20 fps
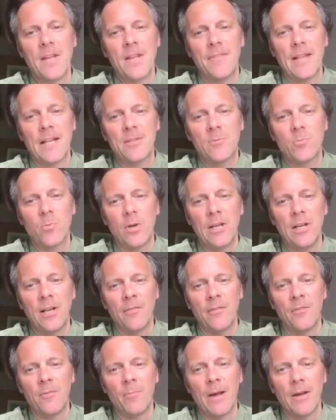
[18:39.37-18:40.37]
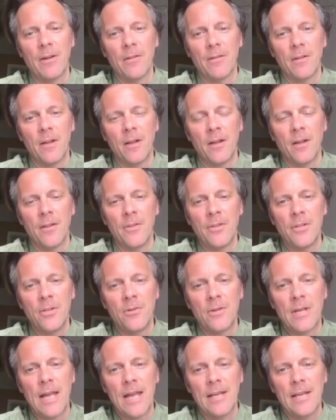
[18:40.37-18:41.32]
That's what he loves about the UK.